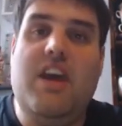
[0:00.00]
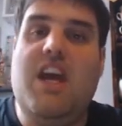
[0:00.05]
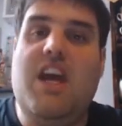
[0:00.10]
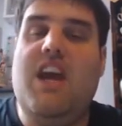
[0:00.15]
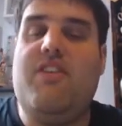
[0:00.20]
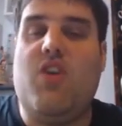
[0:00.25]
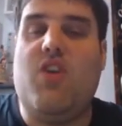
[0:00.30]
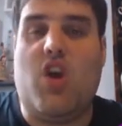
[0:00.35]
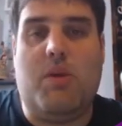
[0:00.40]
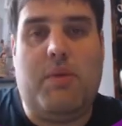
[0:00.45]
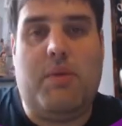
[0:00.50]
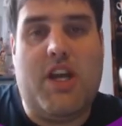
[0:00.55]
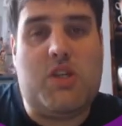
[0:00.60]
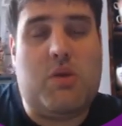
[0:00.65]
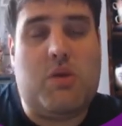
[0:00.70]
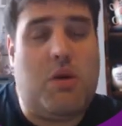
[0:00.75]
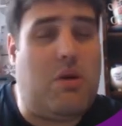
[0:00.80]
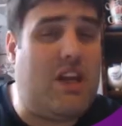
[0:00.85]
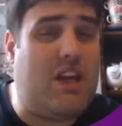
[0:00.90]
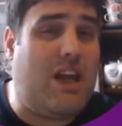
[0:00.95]
If you're in a place
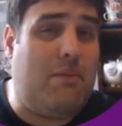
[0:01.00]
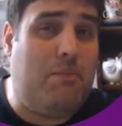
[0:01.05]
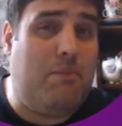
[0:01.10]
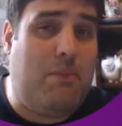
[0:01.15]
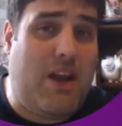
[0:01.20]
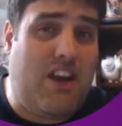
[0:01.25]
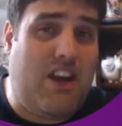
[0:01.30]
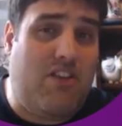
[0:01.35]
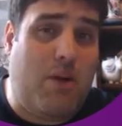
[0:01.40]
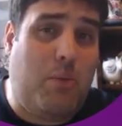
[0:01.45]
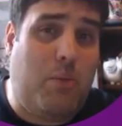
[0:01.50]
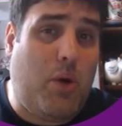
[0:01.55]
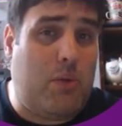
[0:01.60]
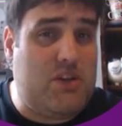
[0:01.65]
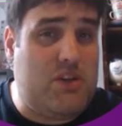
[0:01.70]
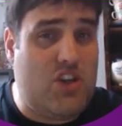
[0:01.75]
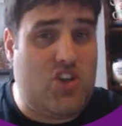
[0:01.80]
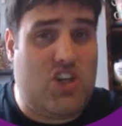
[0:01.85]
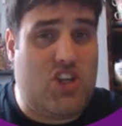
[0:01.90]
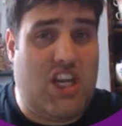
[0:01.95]
where you want to get better at
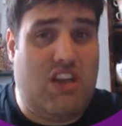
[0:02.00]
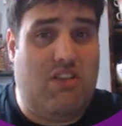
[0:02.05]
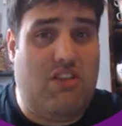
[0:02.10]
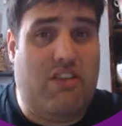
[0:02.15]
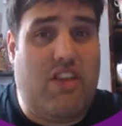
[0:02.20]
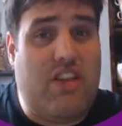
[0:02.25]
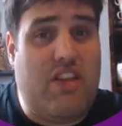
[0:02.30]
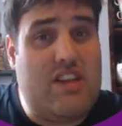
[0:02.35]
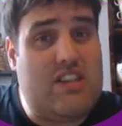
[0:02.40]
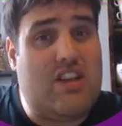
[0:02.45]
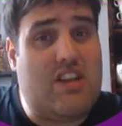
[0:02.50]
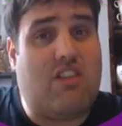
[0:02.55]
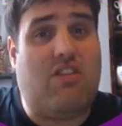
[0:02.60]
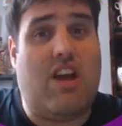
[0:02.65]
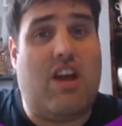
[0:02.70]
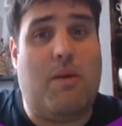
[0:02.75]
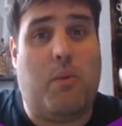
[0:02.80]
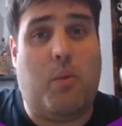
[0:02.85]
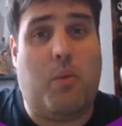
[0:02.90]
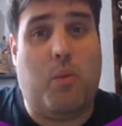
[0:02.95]
prompt engineering, then this is a
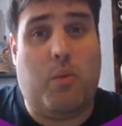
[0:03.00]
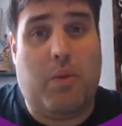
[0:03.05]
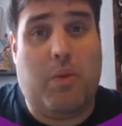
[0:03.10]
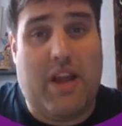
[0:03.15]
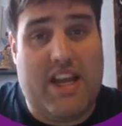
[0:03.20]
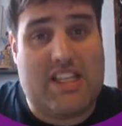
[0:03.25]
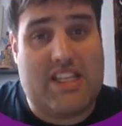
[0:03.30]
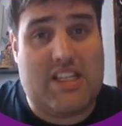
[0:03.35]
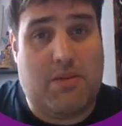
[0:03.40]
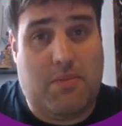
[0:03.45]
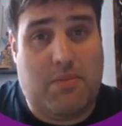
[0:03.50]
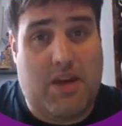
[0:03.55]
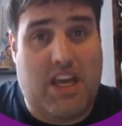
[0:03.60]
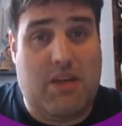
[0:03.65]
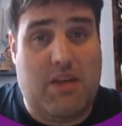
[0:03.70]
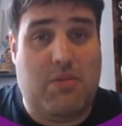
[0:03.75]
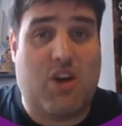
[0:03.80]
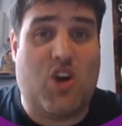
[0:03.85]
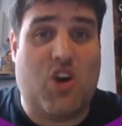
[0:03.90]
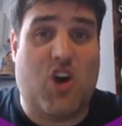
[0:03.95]
great place to
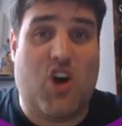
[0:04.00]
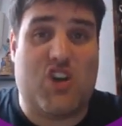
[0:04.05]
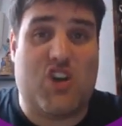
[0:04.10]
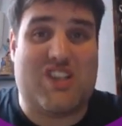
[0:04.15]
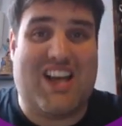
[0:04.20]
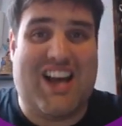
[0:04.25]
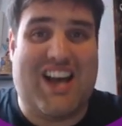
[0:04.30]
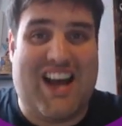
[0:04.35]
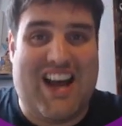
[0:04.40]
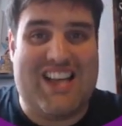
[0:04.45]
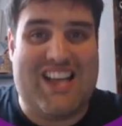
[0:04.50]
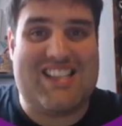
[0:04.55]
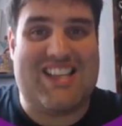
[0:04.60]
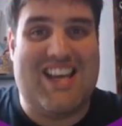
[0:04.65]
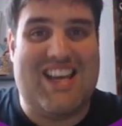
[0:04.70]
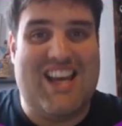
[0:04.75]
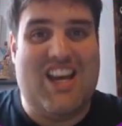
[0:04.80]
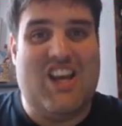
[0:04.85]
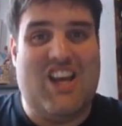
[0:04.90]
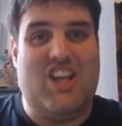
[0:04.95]
be, because as
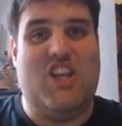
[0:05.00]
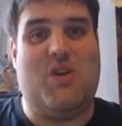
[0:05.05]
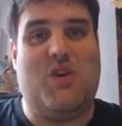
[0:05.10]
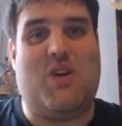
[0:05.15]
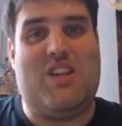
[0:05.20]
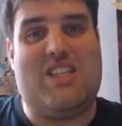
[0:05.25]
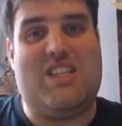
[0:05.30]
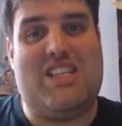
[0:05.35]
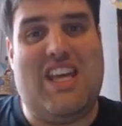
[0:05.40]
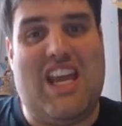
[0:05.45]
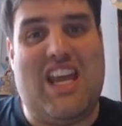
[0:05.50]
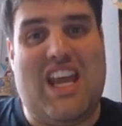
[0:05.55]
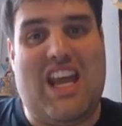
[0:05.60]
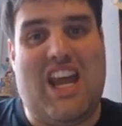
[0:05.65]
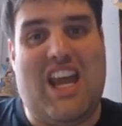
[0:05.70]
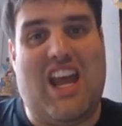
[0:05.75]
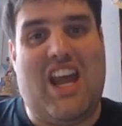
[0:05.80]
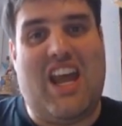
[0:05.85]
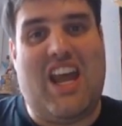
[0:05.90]
you can see,